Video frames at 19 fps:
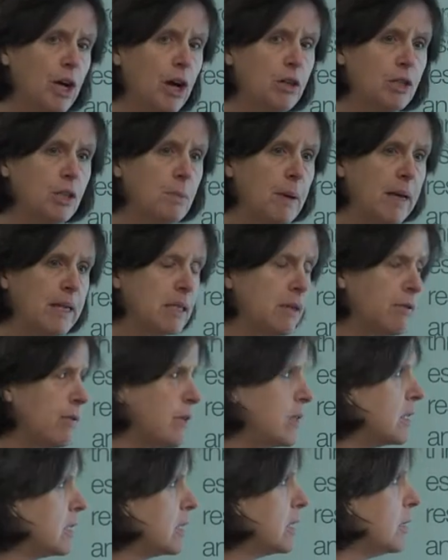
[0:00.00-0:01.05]
host
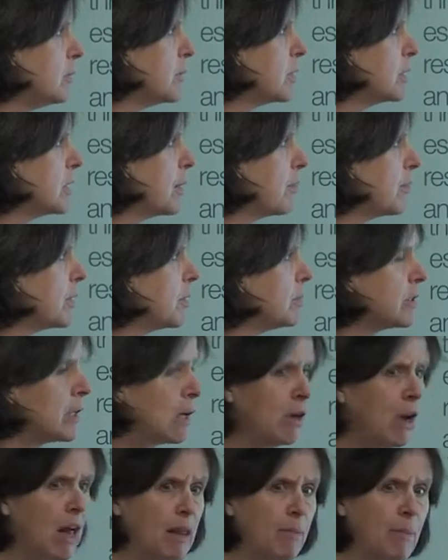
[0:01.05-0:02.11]
specificity with some of them. So
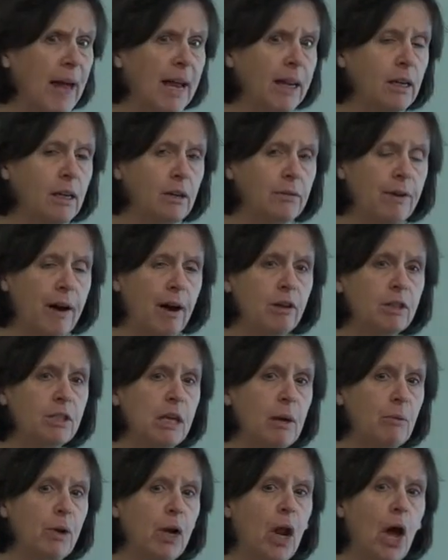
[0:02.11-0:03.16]
like the baculovirus,
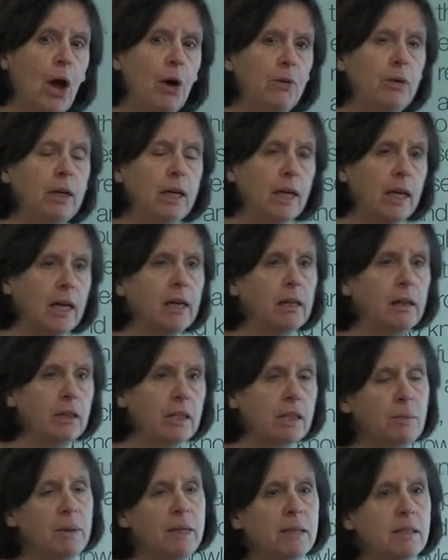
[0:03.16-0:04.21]
they will only kill the
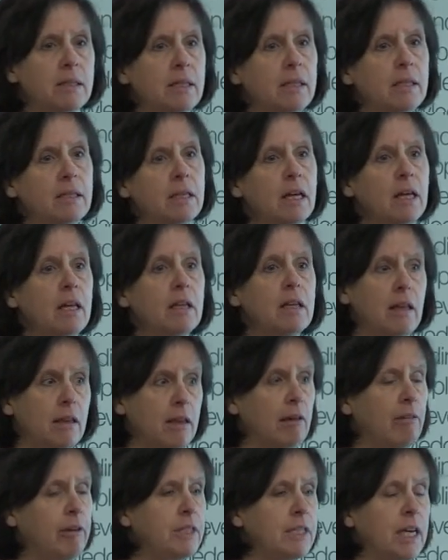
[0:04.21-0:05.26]
species that
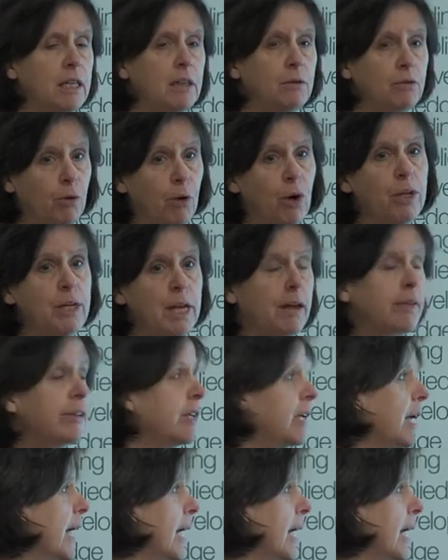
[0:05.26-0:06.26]
they're intended for and nothing